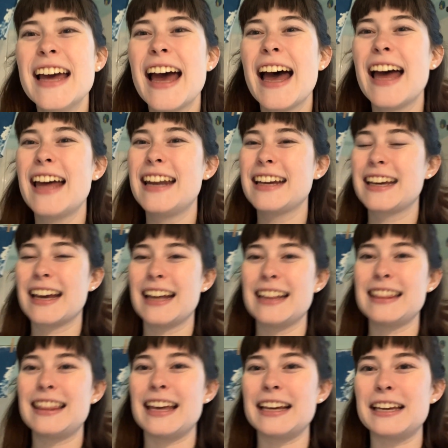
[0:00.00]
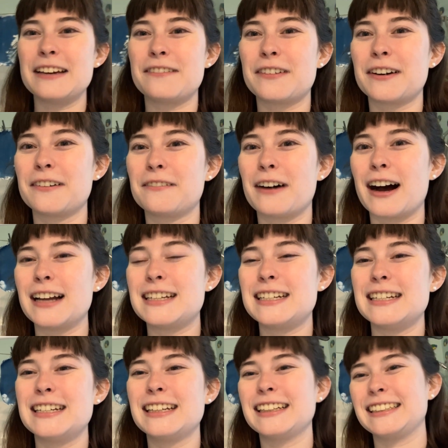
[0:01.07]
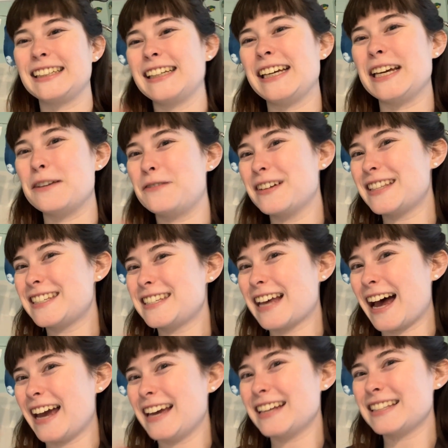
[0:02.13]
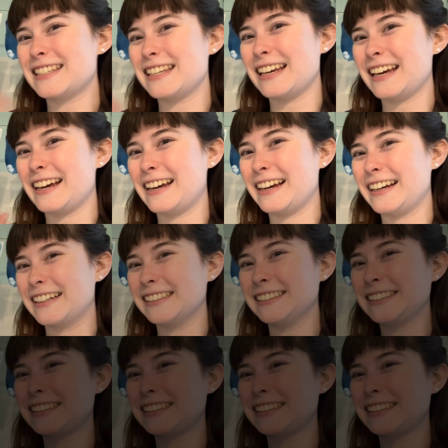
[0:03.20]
And again, thank you for watching and keep it sciencey!